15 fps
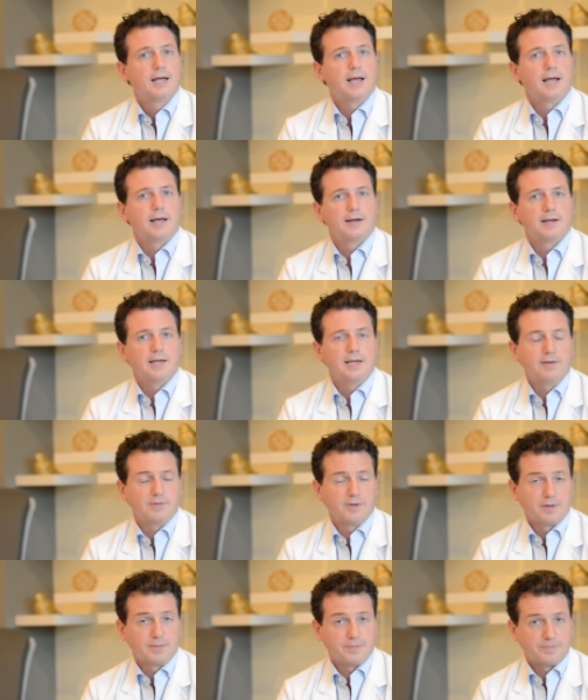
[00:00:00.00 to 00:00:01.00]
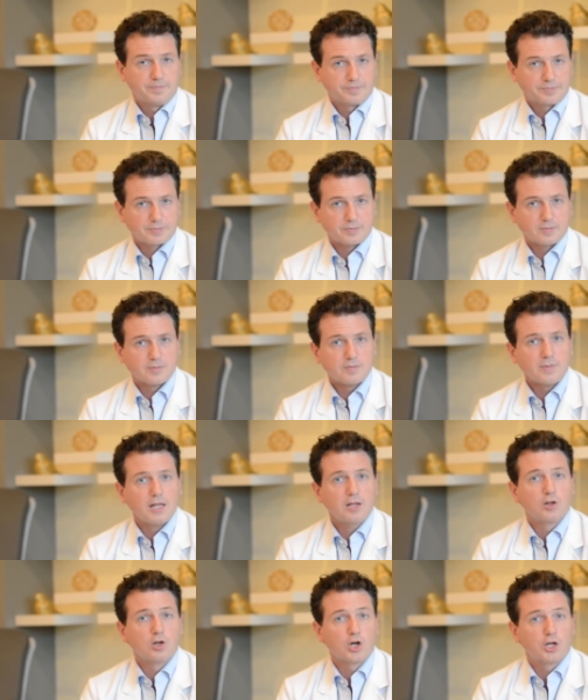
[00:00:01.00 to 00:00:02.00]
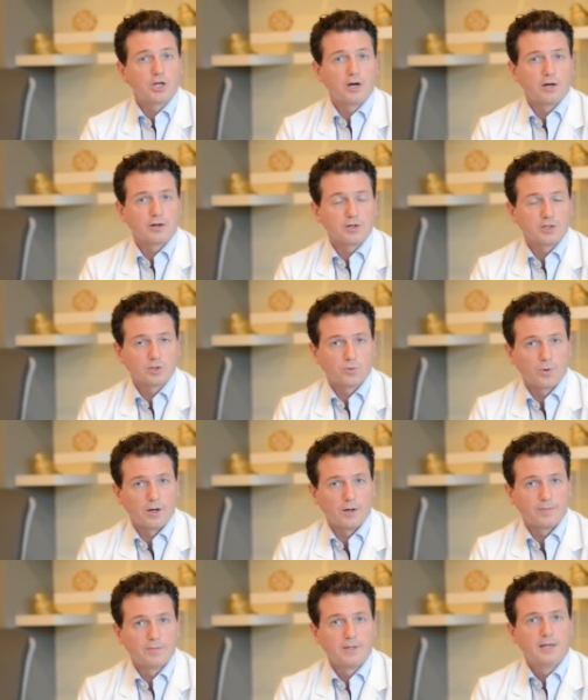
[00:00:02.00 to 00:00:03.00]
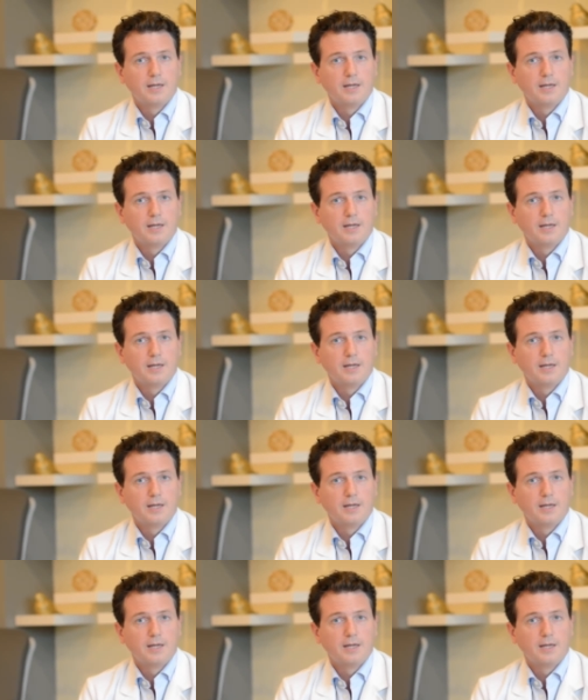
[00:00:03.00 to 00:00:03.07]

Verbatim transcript: and even look younger as well.